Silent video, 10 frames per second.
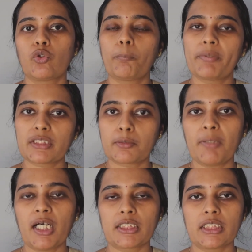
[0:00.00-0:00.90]

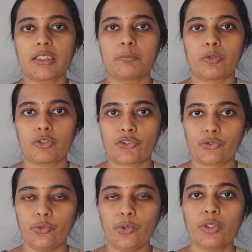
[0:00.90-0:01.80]
Upadhmaniyam
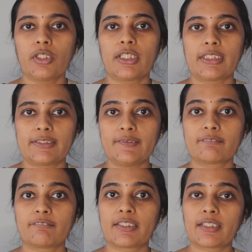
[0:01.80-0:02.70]
also
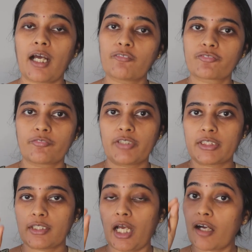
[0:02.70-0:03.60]
is when
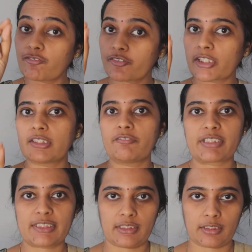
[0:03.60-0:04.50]
after the
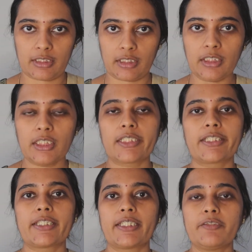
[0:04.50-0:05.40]
Visarga,
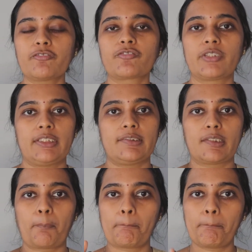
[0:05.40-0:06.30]
if there is
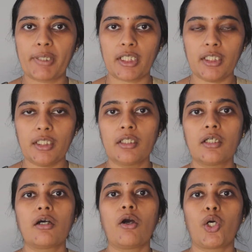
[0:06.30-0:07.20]
a P
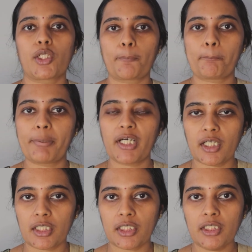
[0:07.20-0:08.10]
or a P,
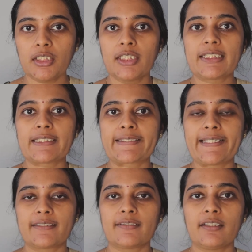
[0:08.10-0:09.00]

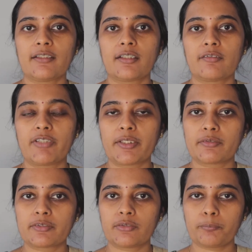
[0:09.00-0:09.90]
then
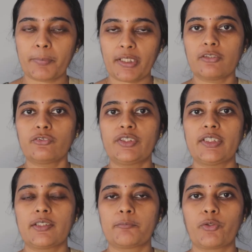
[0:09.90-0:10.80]
when
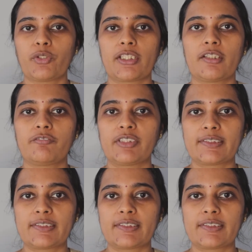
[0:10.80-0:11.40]
pronouncing them together,